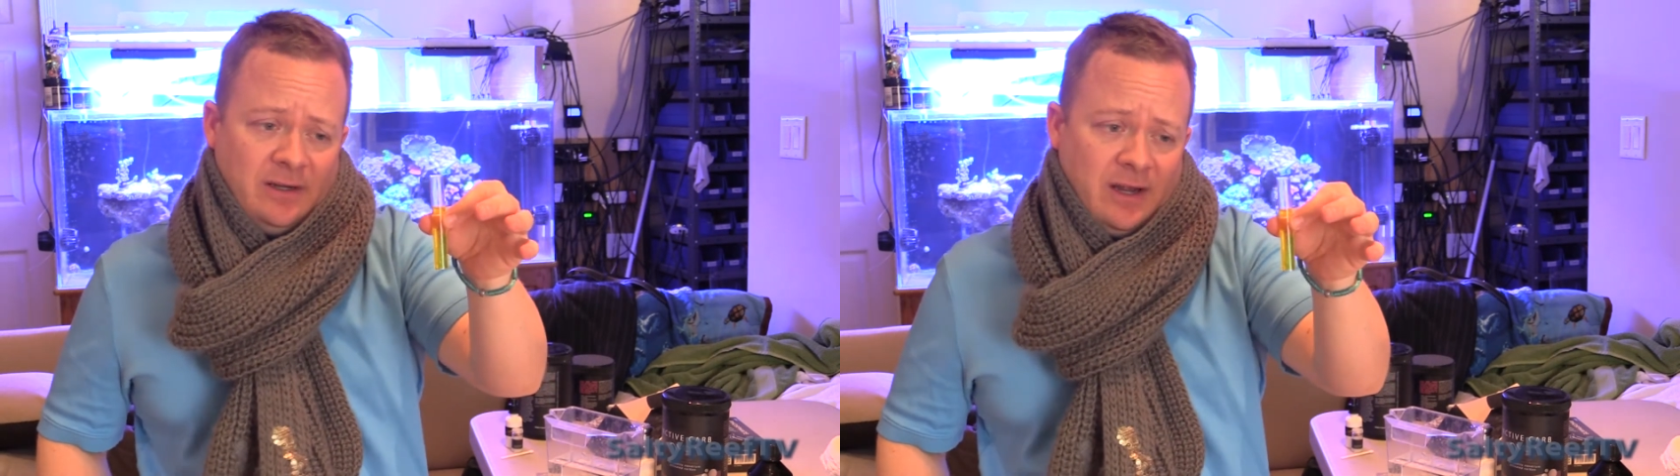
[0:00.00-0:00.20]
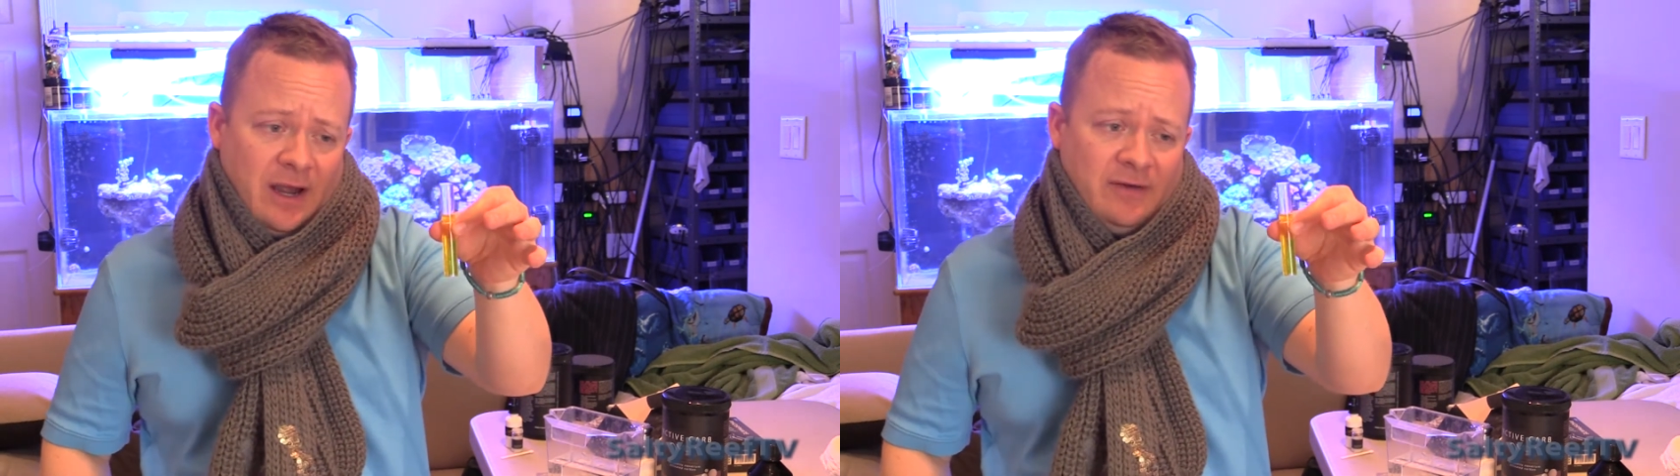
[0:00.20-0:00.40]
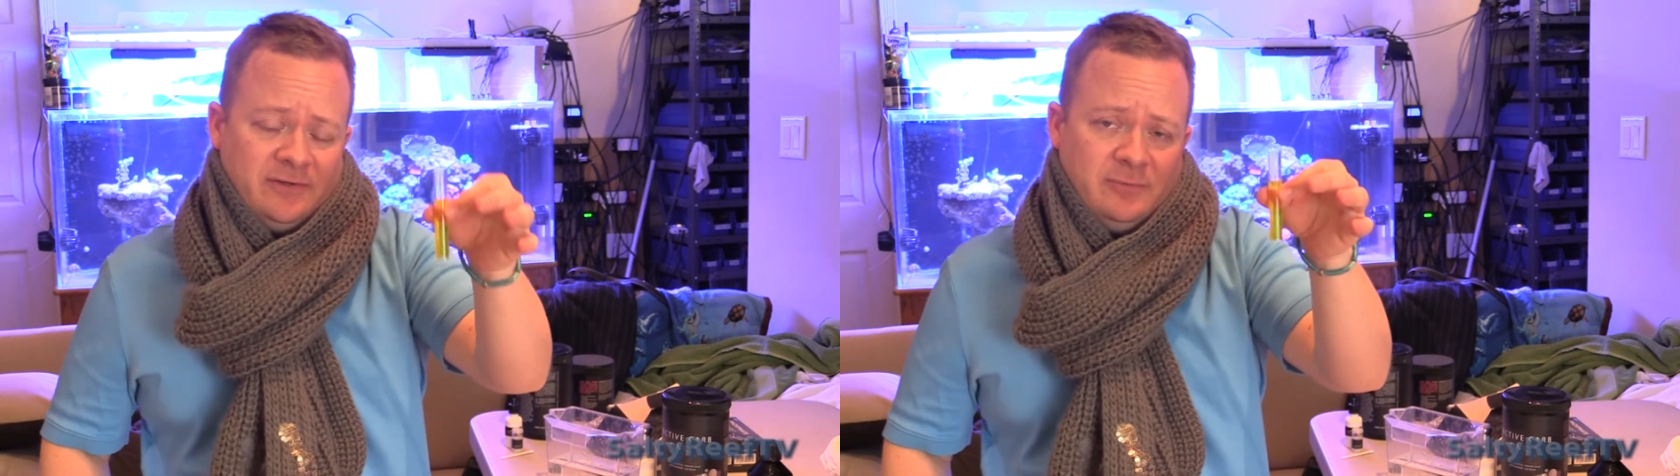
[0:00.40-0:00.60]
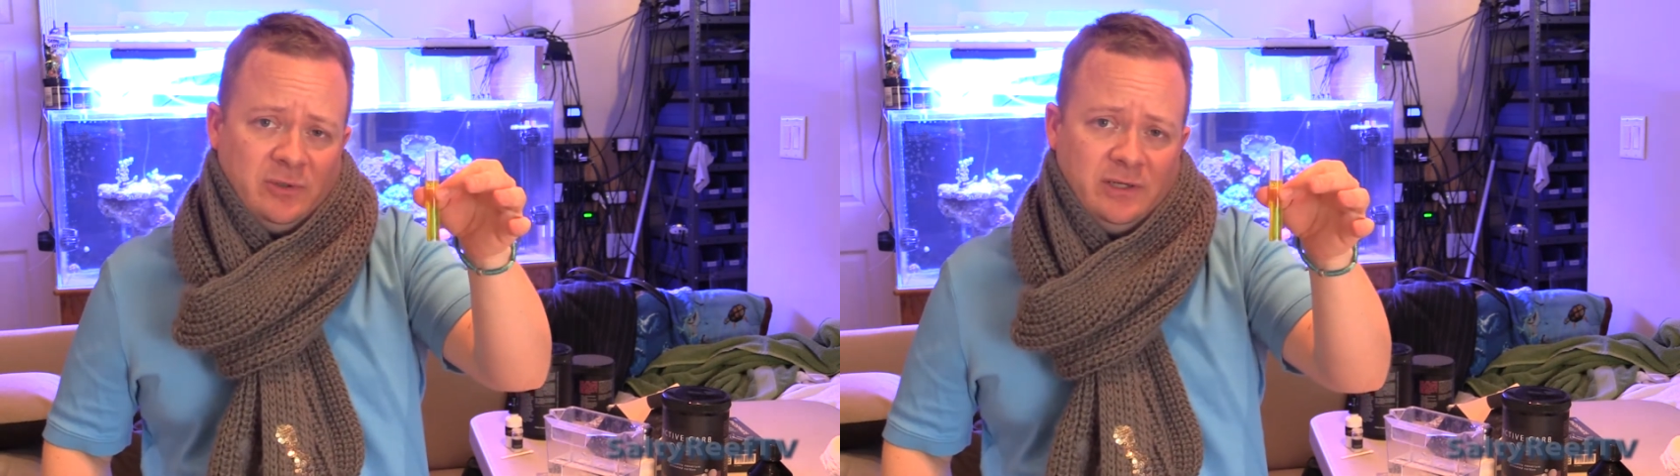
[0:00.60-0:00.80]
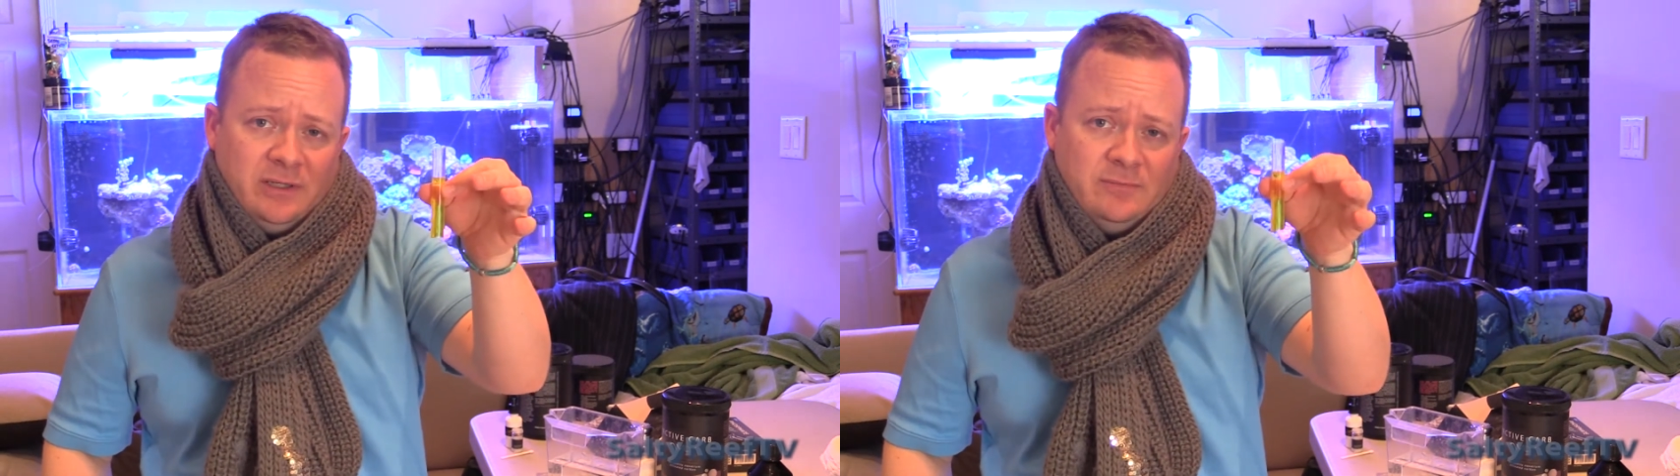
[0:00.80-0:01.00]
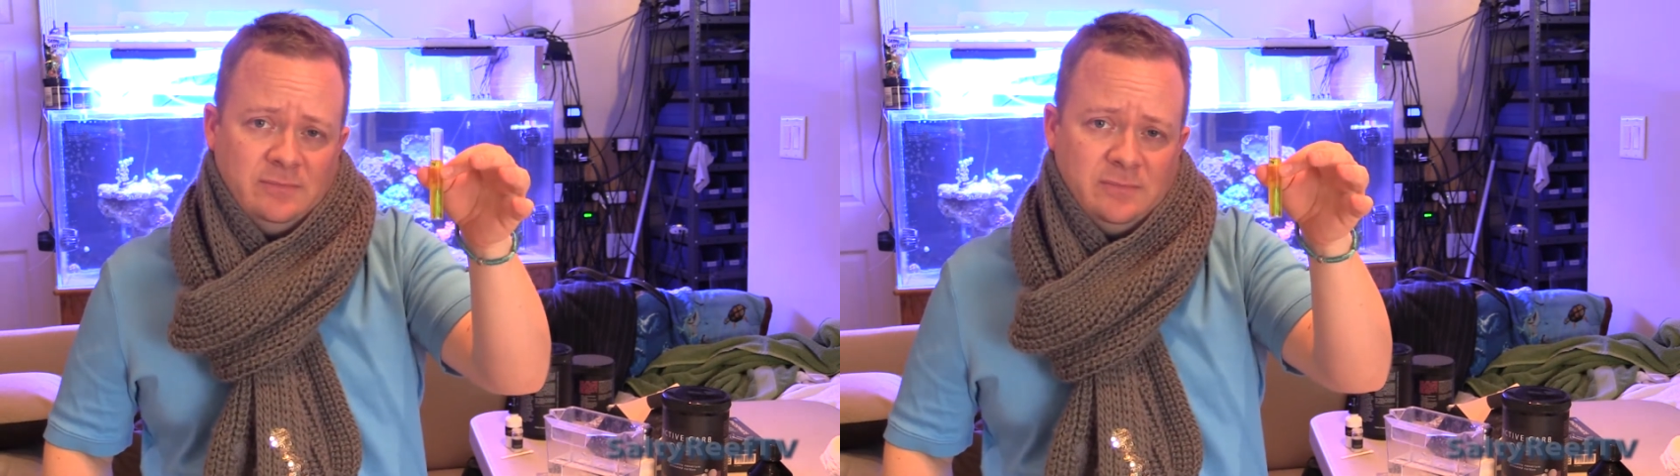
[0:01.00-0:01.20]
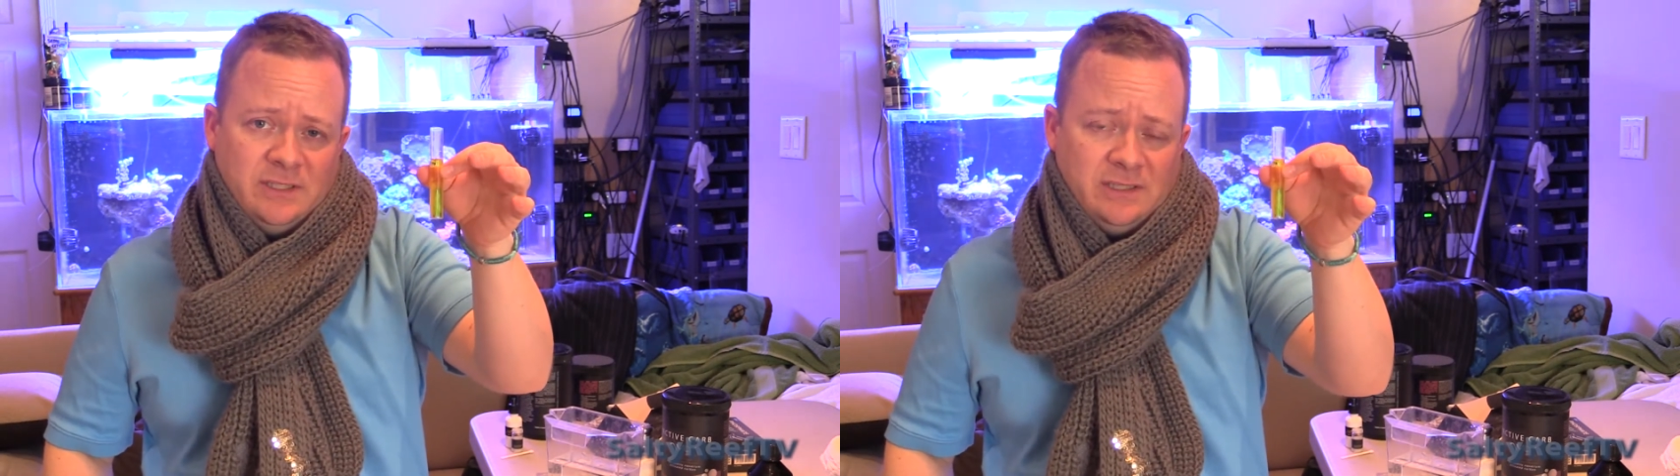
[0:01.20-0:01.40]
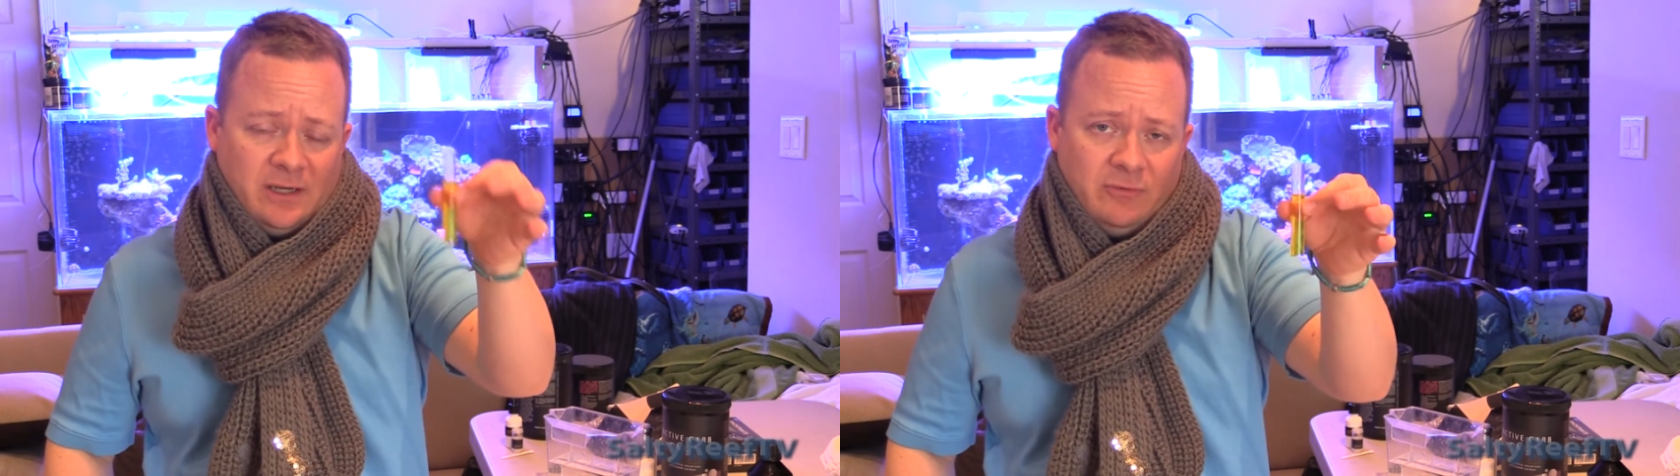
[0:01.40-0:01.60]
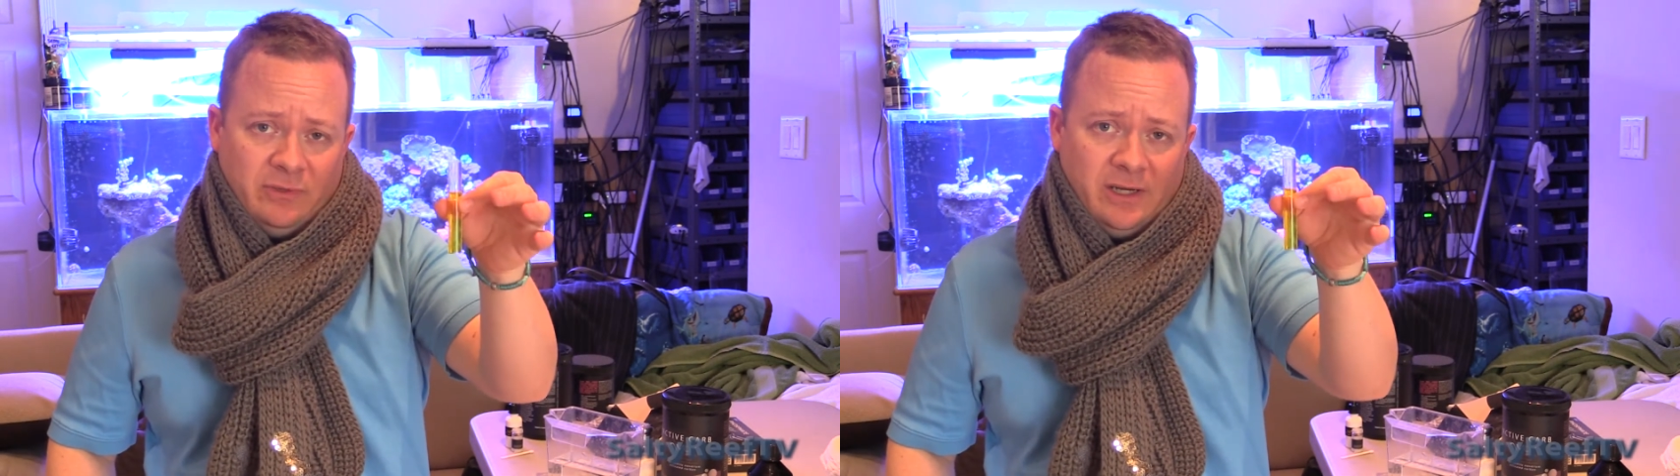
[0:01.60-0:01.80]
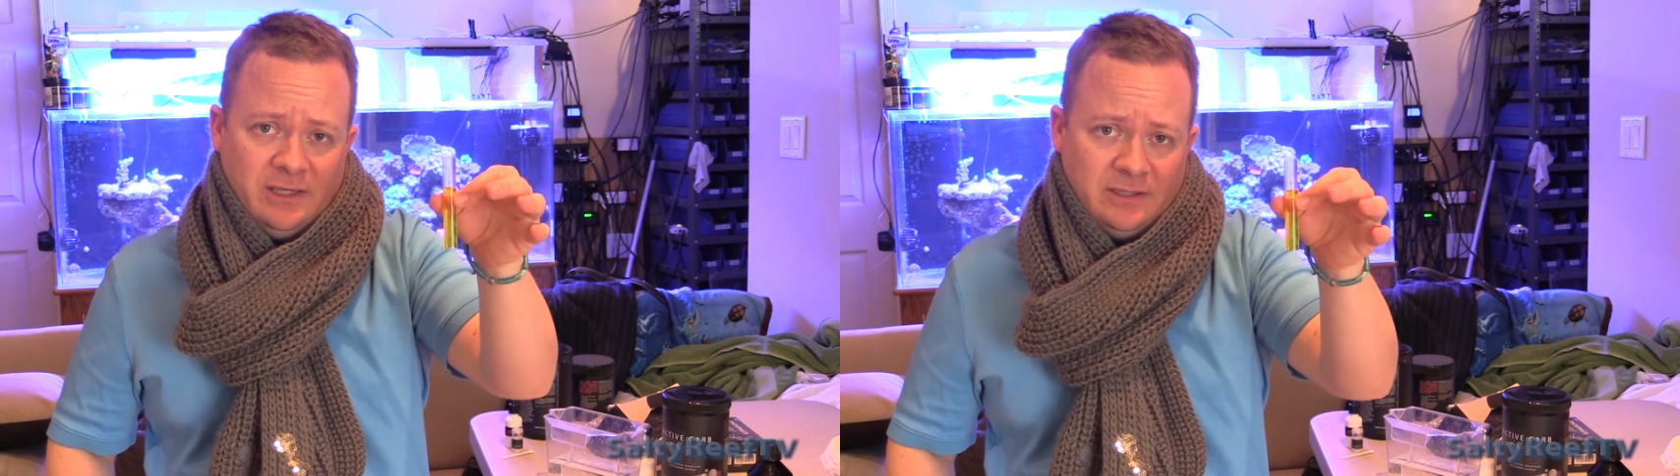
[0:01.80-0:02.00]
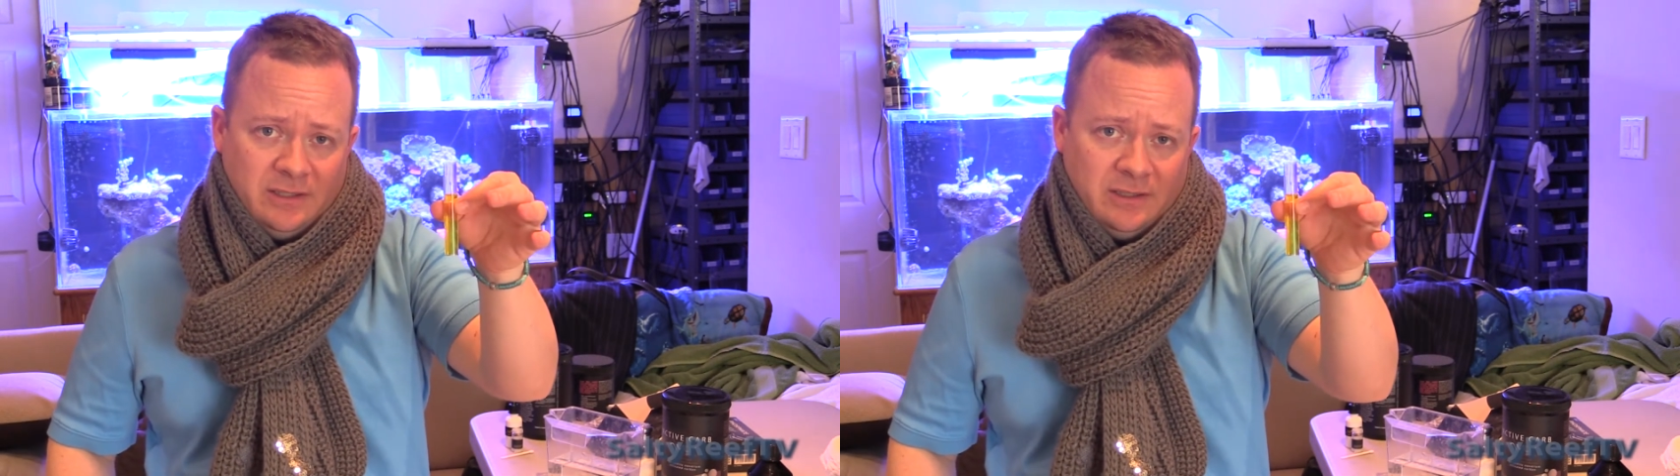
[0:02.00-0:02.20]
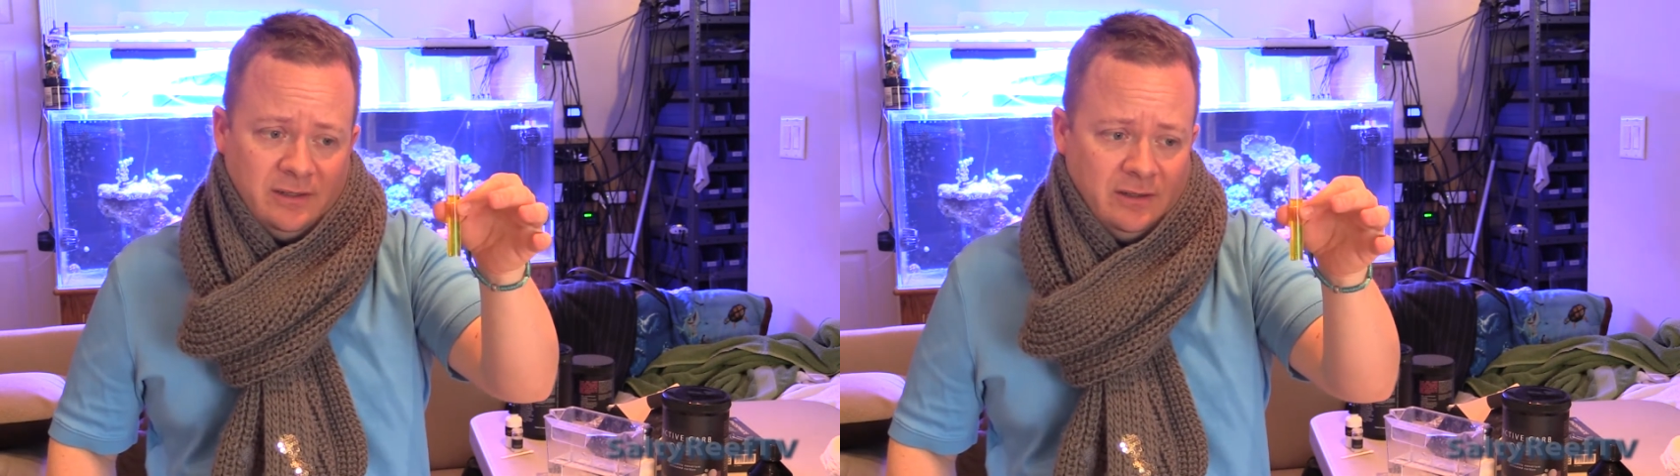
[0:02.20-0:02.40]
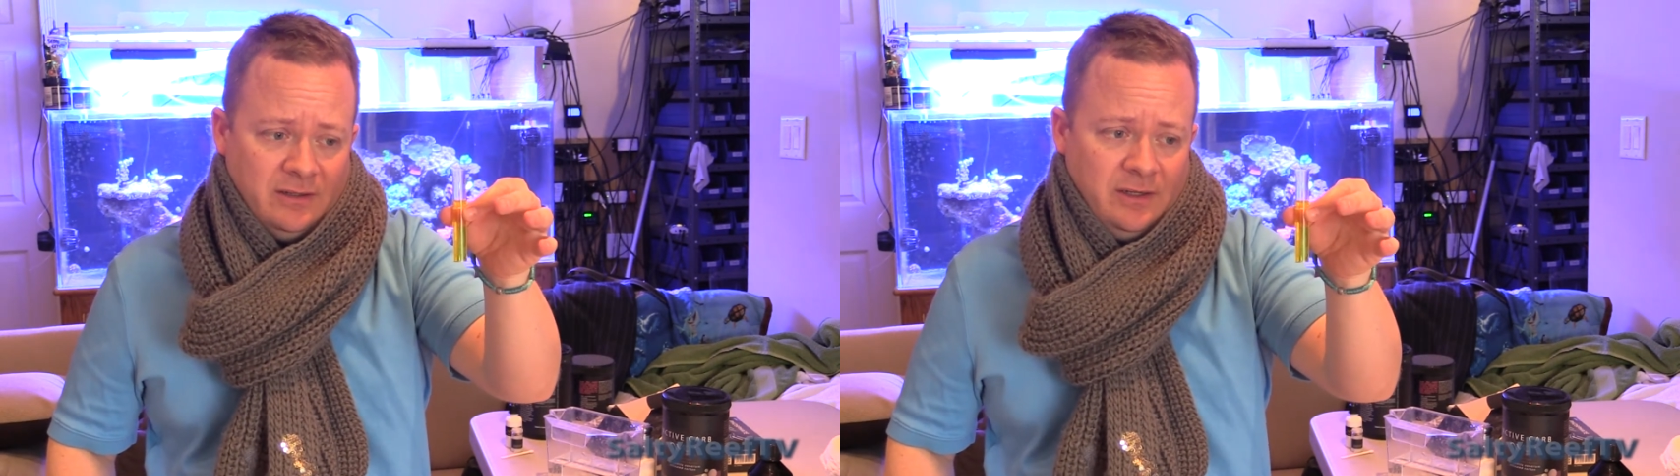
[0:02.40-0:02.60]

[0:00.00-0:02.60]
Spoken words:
after putting the second reagent in here.